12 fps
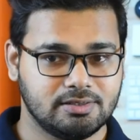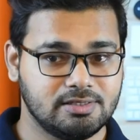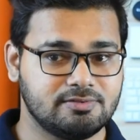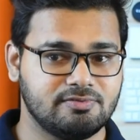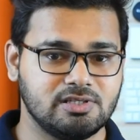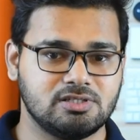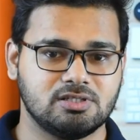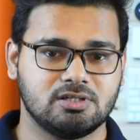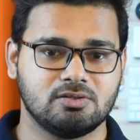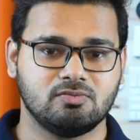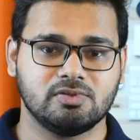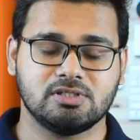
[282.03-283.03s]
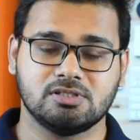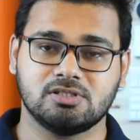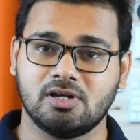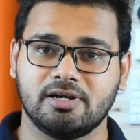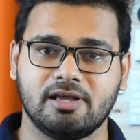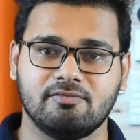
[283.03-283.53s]
This feature, which
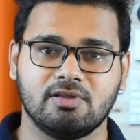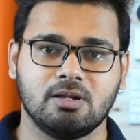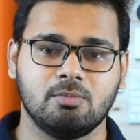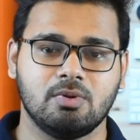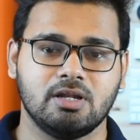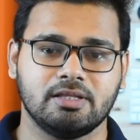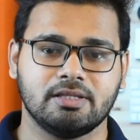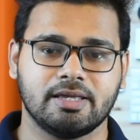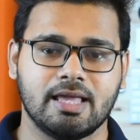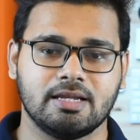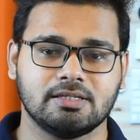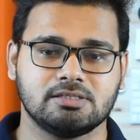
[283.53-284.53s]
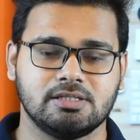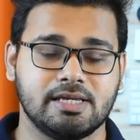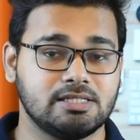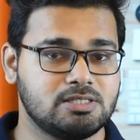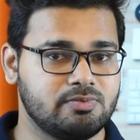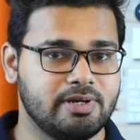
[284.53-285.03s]
is not available in the
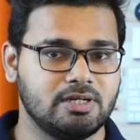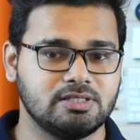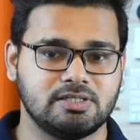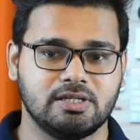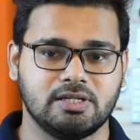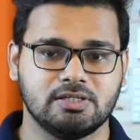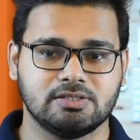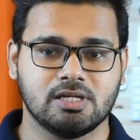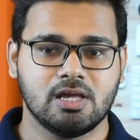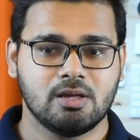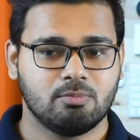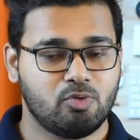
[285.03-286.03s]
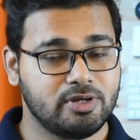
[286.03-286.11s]
Galaxy S twenty series,